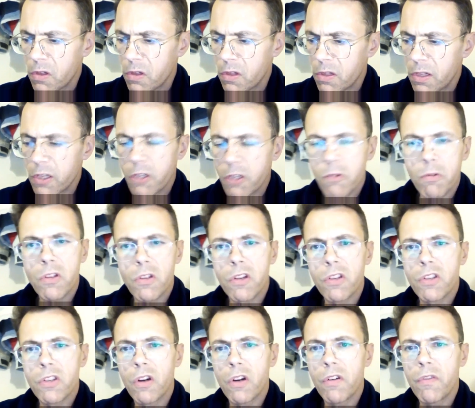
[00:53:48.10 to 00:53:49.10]
this was
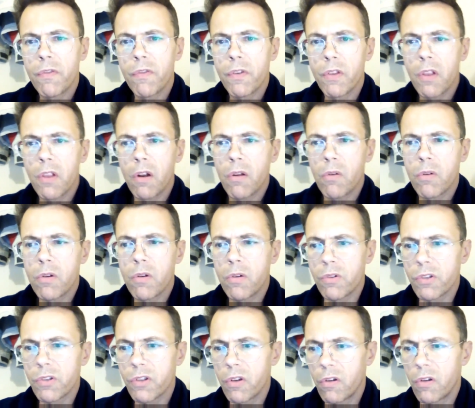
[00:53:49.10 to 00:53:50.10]
reserved for the
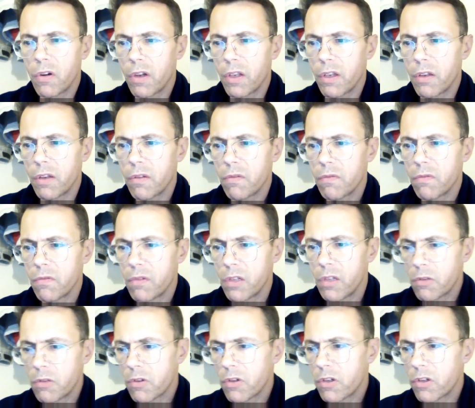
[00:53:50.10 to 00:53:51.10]
locals only.
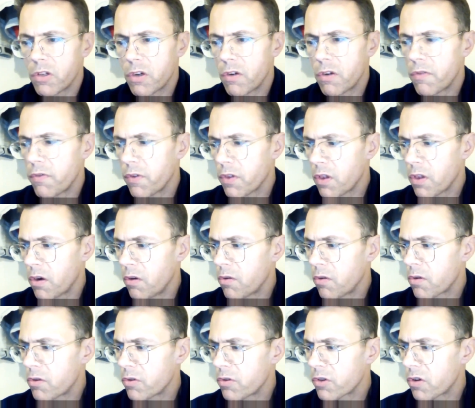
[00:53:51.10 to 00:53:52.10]
This was reserved for the
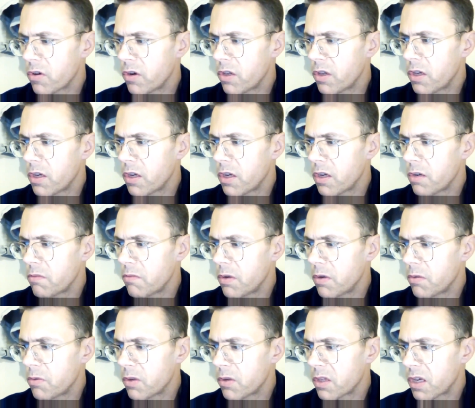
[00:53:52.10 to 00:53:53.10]
locals only, and we
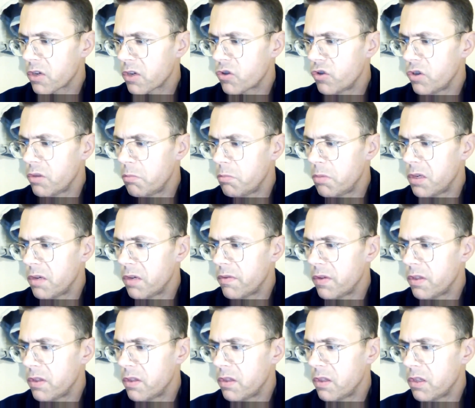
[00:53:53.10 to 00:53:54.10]
would actually be
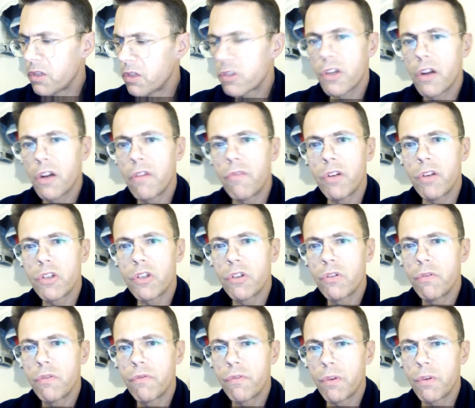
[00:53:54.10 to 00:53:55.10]
even discouraged
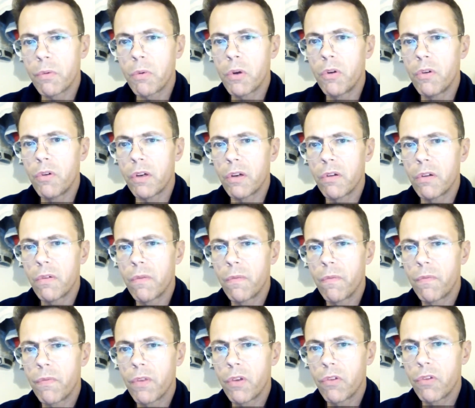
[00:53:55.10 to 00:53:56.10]
from going
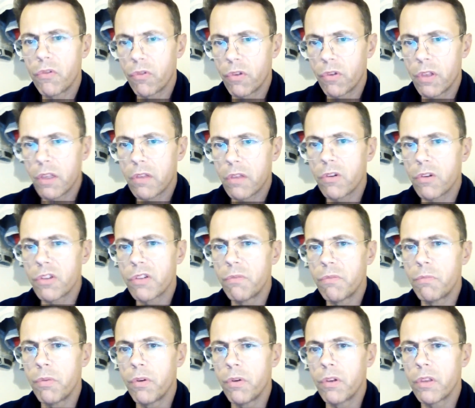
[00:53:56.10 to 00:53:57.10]
through that crossing
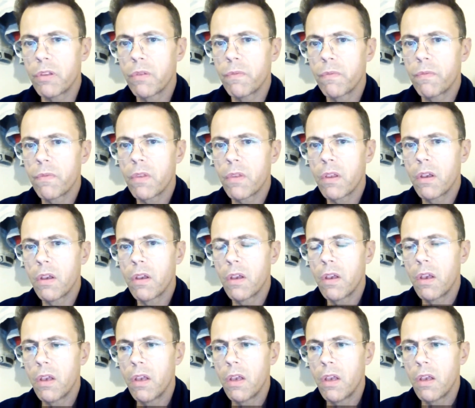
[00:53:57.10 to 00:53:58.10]
point.
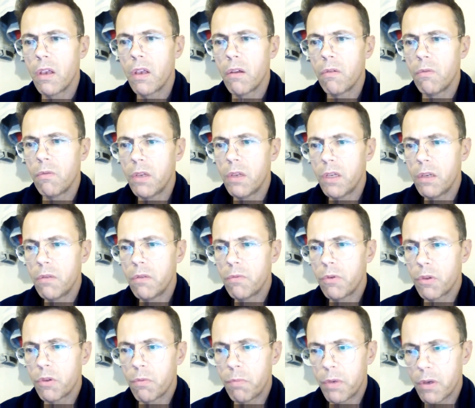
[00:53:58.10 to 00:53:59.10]
We
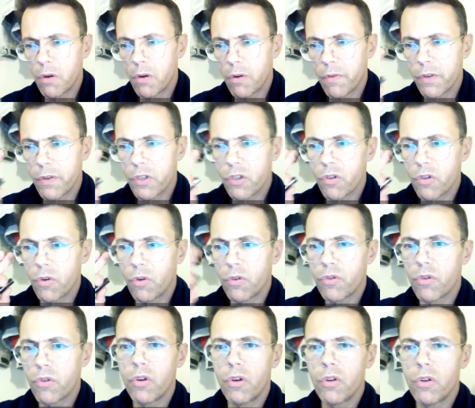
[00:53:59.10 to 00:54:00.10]
would be always told
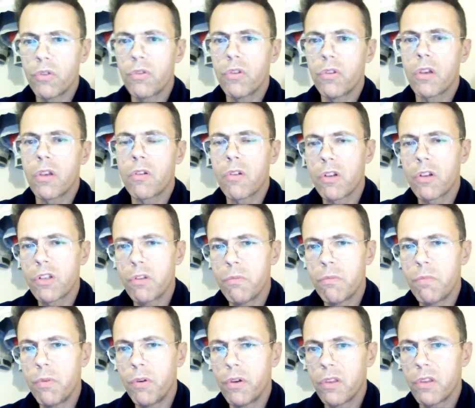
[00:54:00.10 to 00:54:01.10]
to go to the crossing
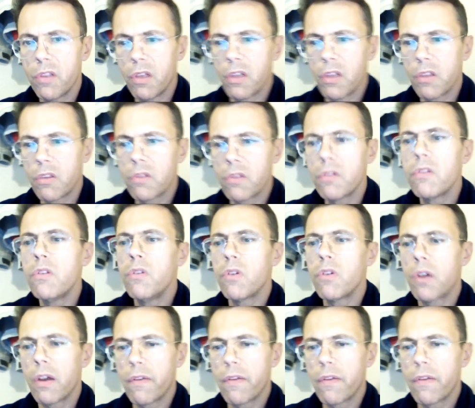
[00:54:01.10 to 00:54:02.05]
point that you have